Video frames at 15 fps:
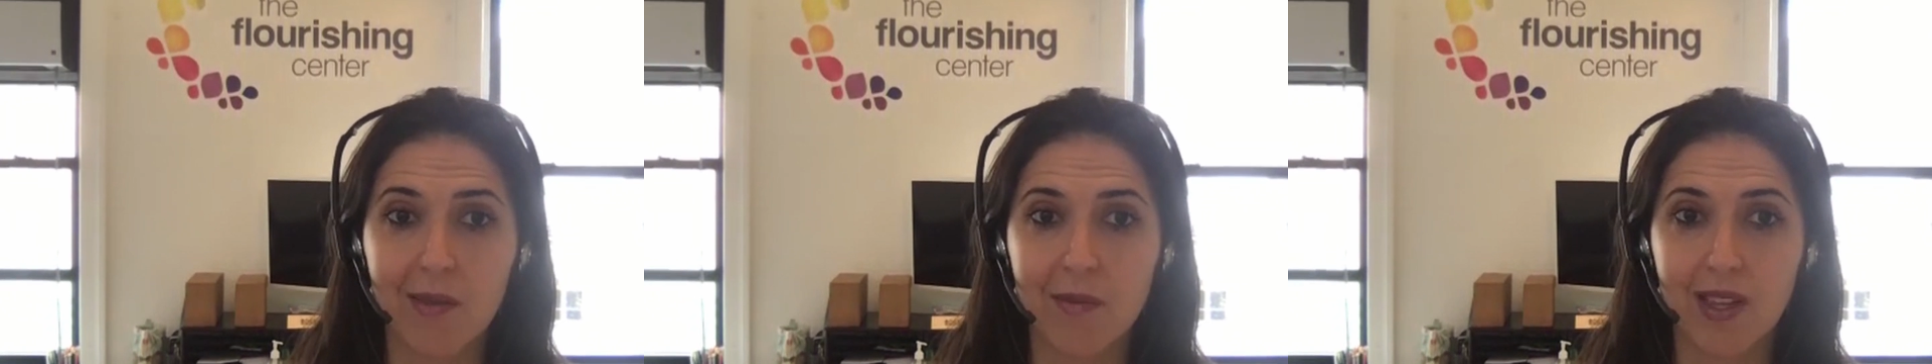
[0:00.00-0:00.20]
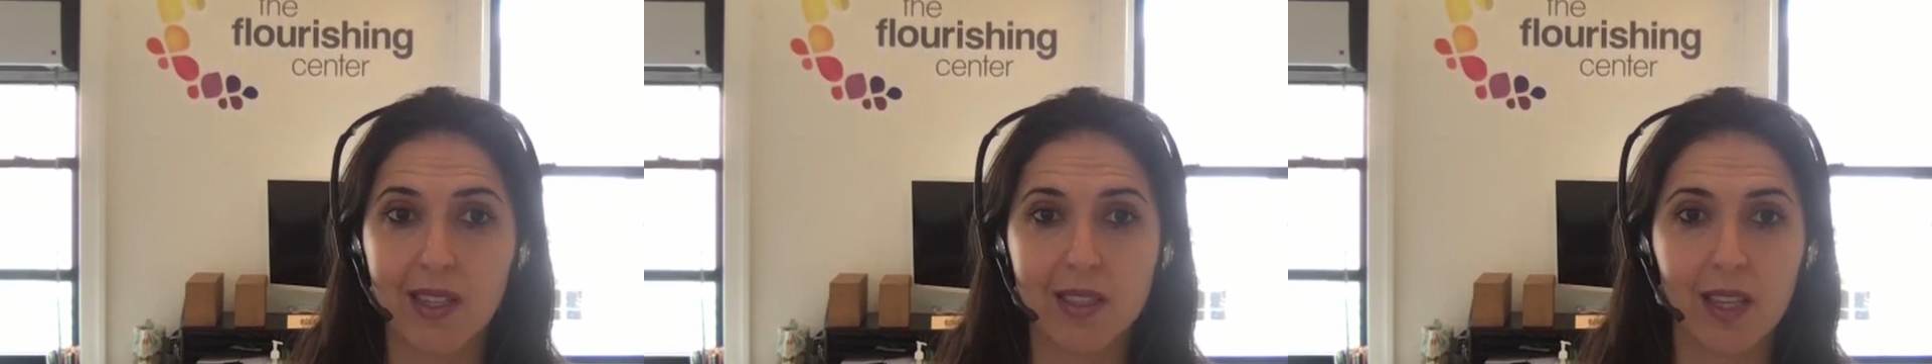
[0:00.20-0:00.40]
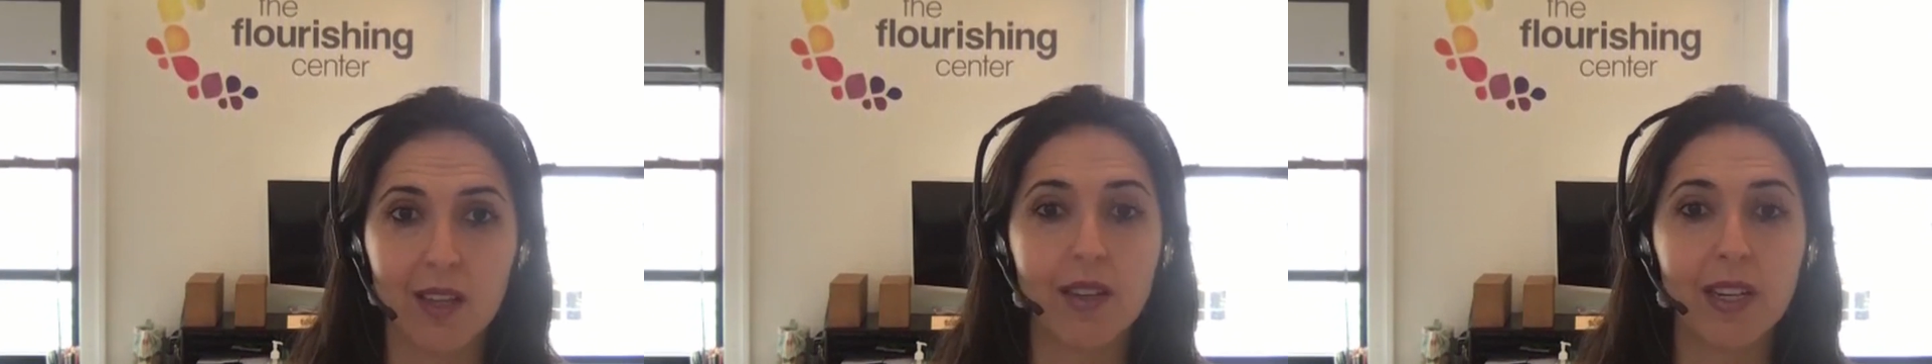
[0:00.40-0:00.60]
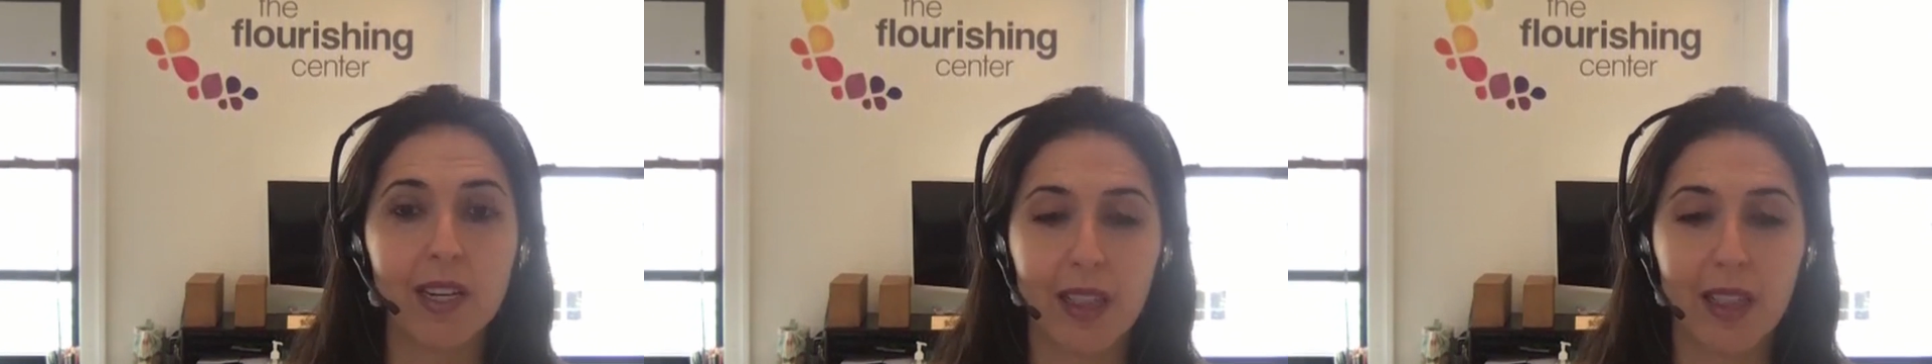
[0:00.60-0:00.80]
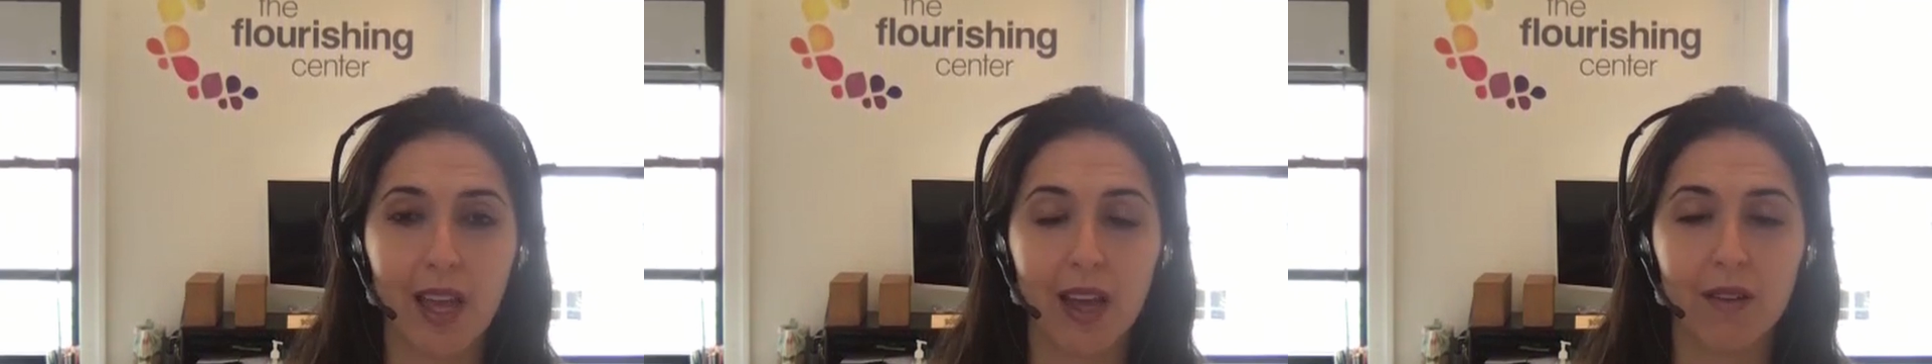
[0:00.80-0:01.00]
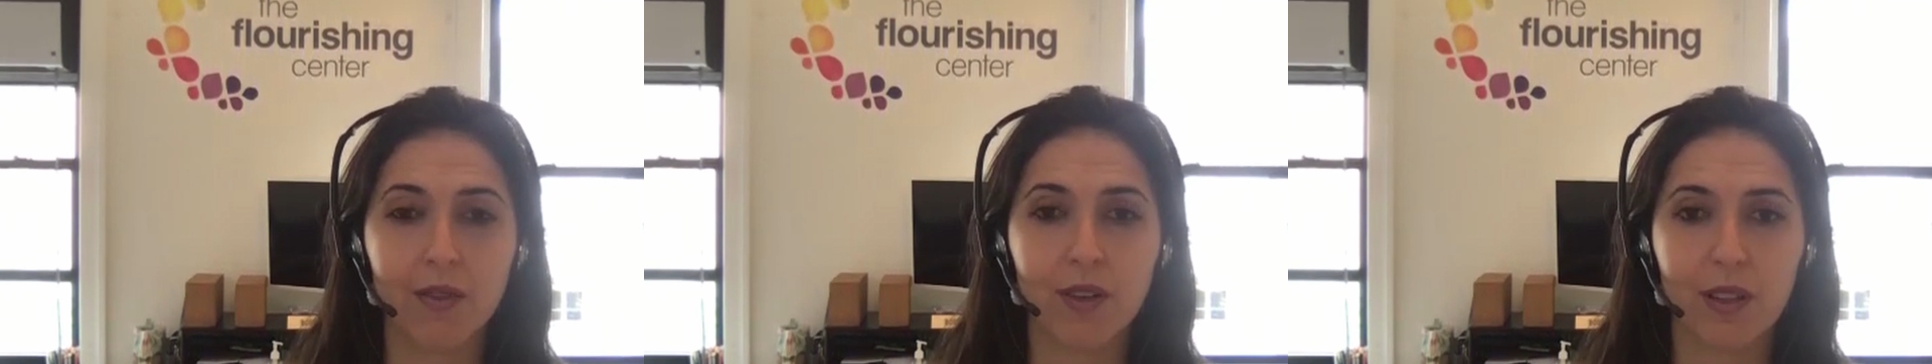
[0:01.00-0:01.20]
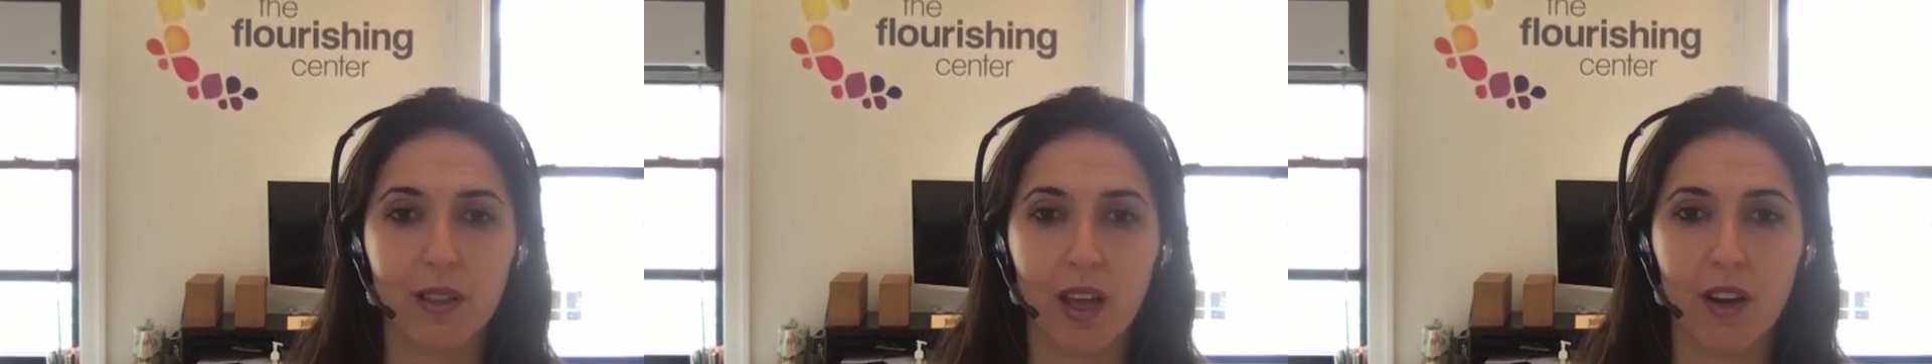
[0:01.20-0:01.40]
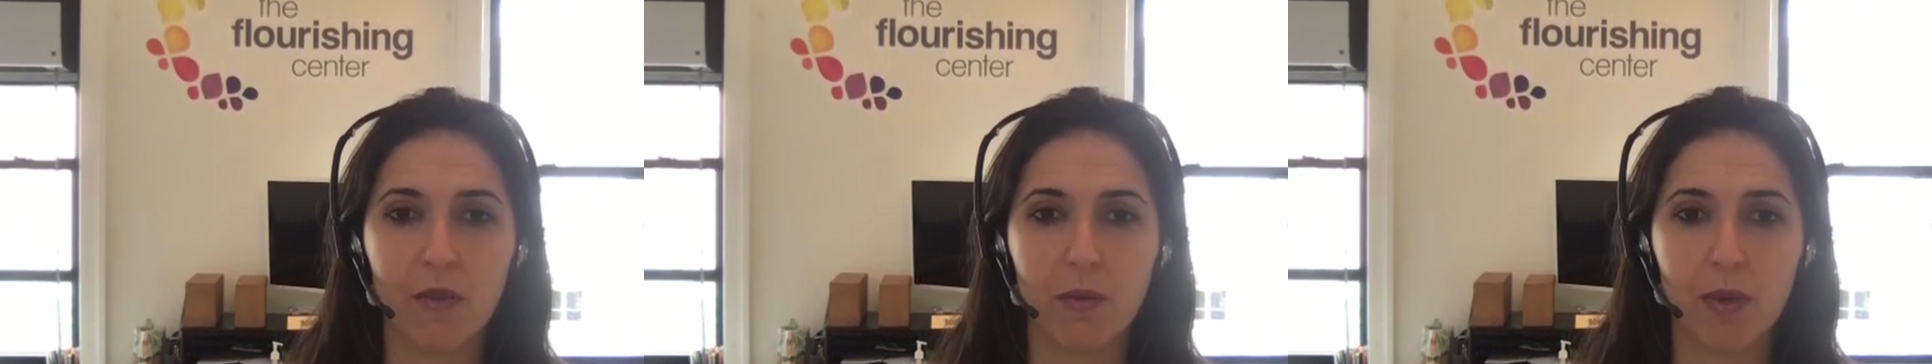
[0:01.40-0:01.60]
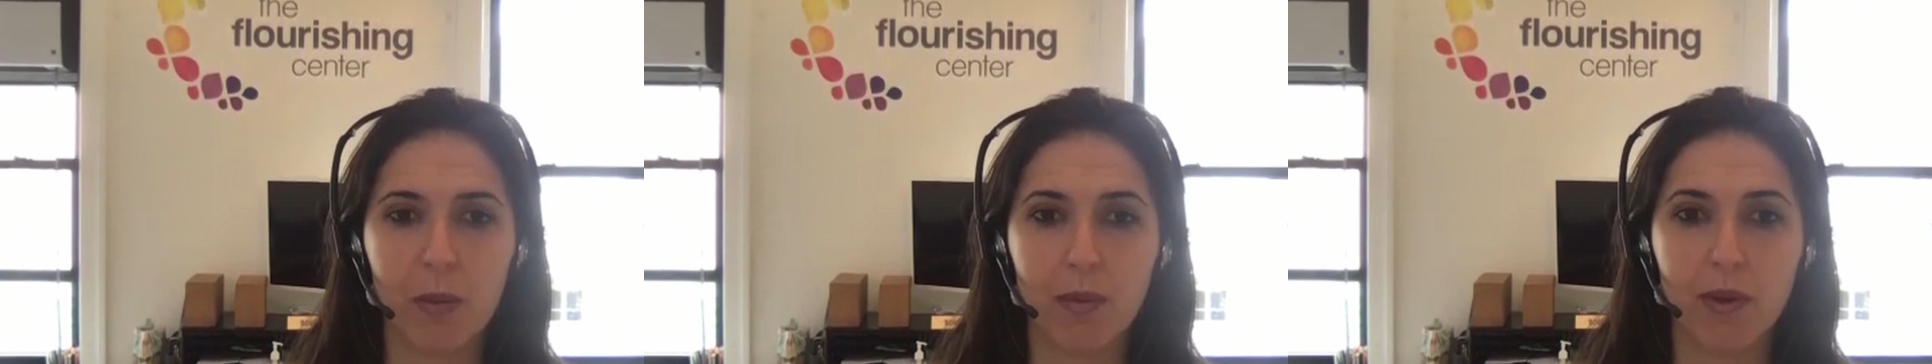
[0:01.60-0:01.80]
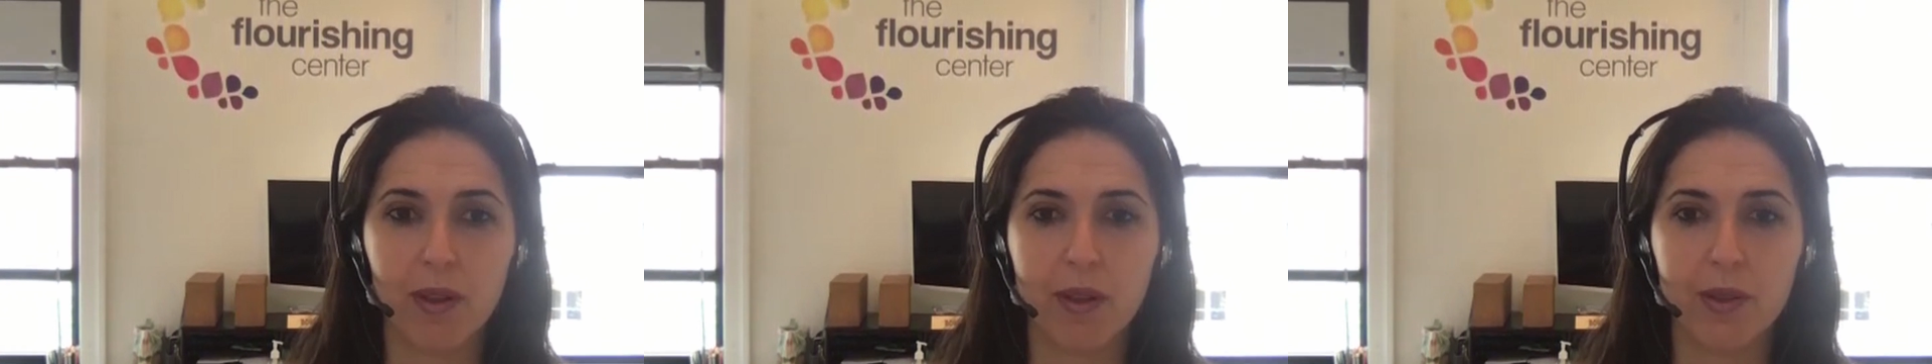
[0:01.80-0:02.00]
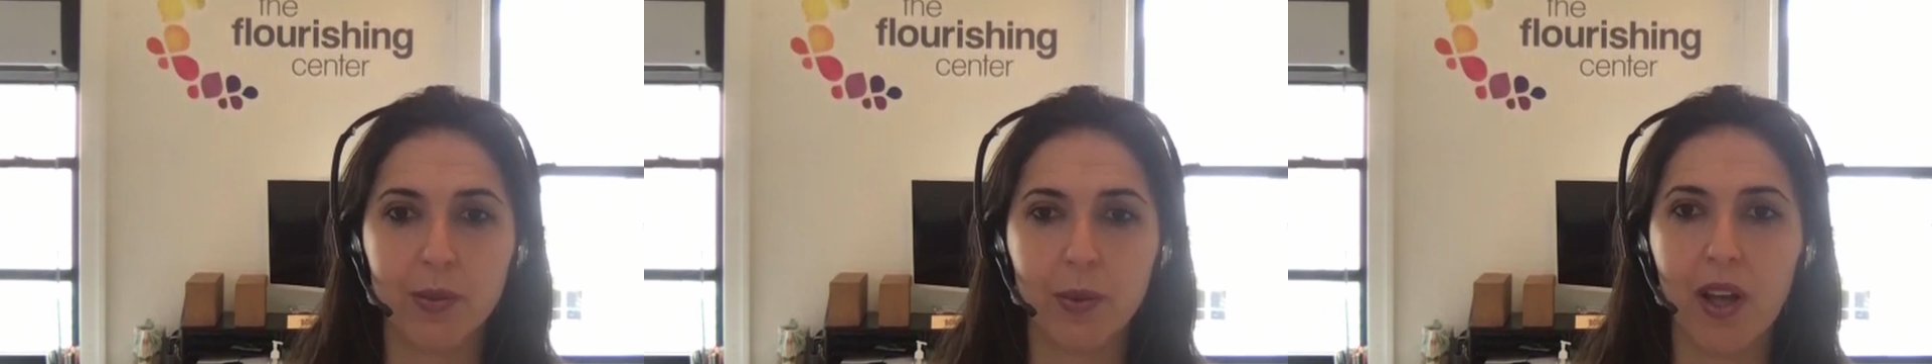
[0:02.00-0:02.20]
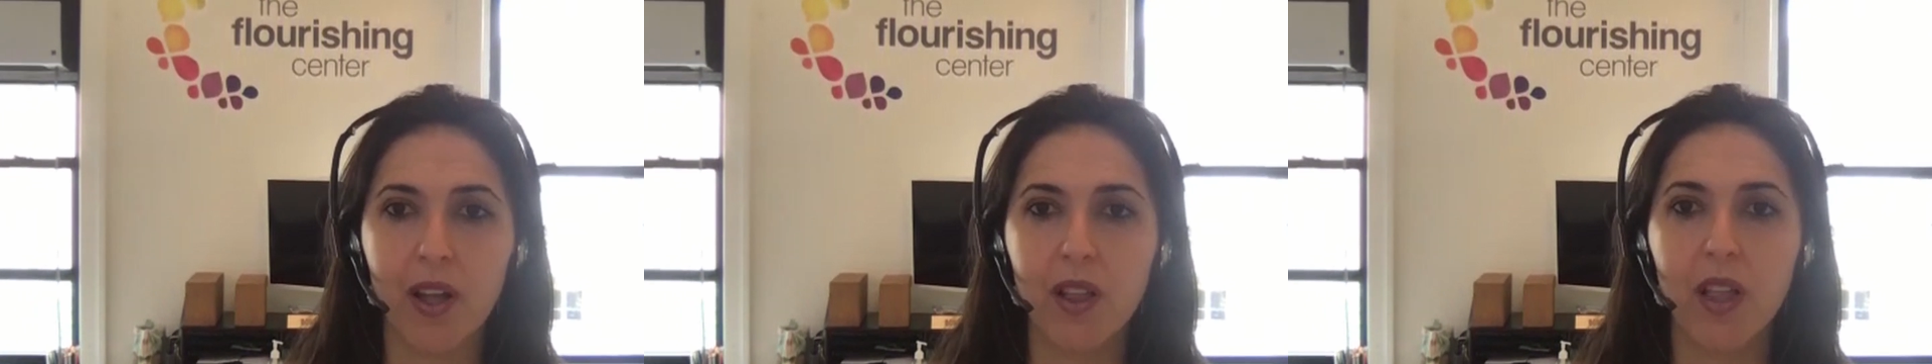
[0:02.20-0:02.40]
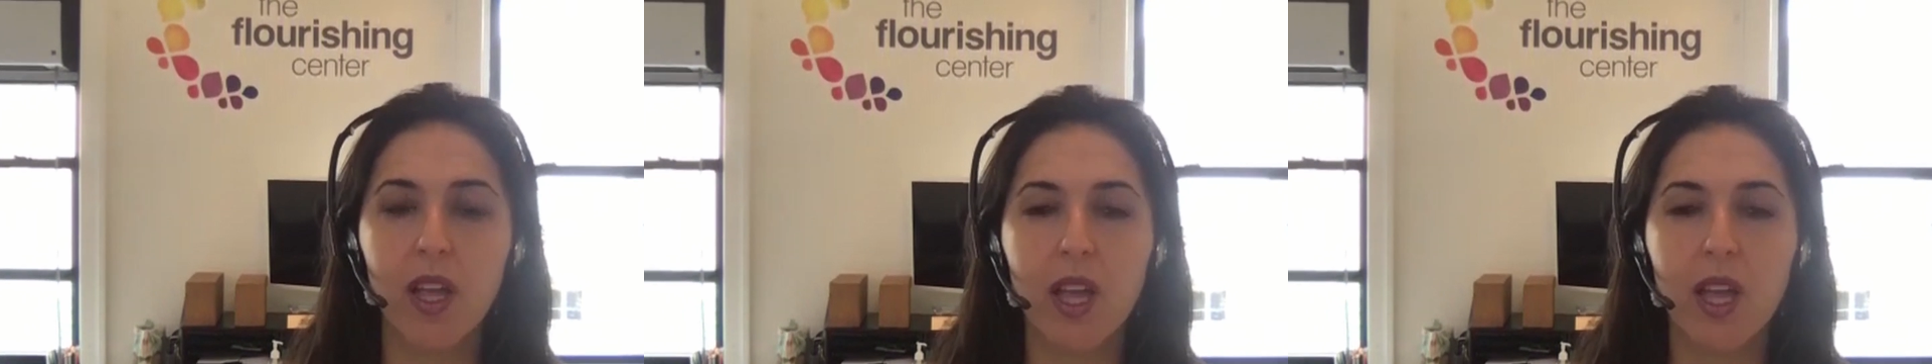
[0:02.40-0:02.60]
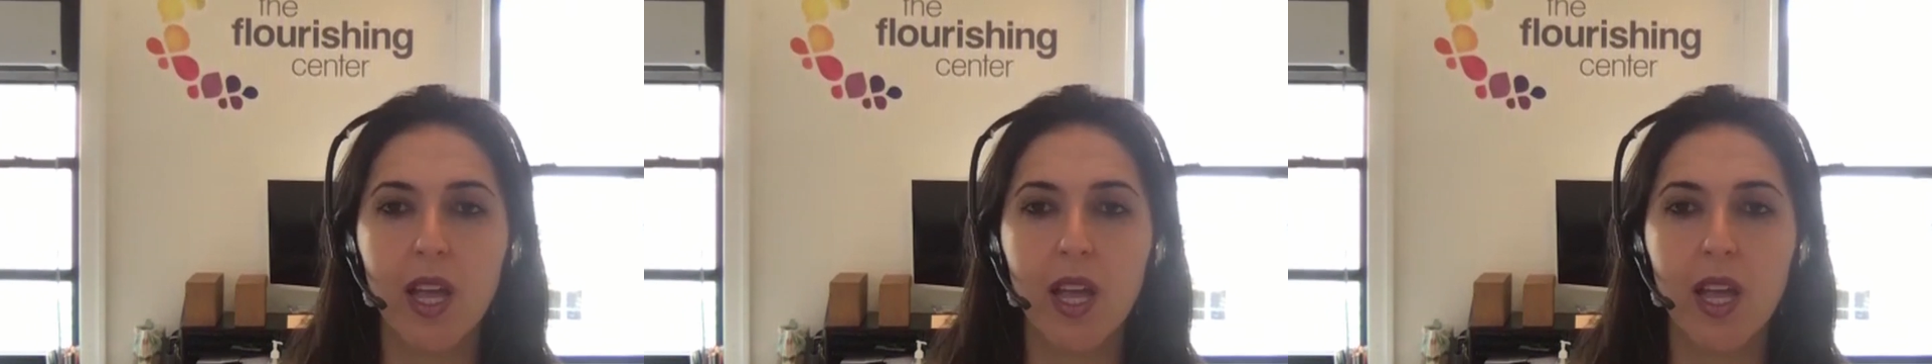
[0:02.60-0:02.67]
accelerated that for a lot of people as well.